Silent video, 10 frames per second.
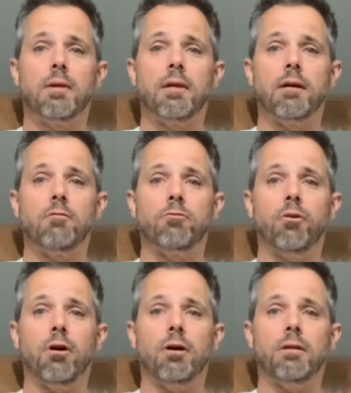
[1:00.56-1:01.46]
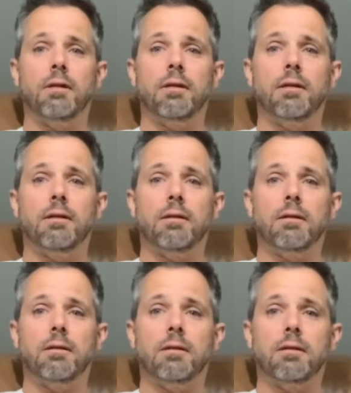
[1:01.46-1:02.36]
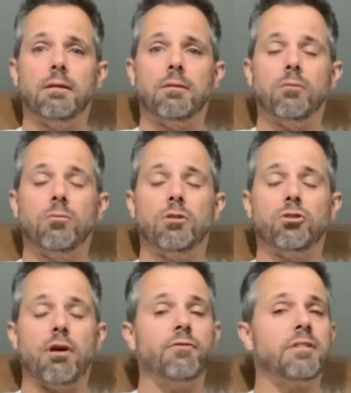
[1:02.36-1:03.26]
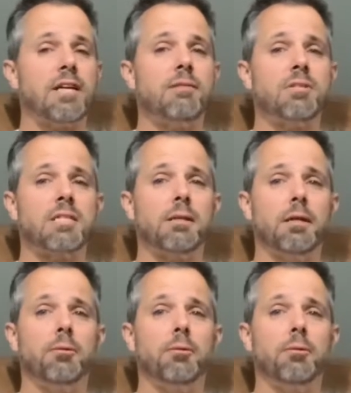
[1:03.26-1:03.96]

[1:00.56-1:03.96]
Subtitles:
and fall, which oftentimes is a little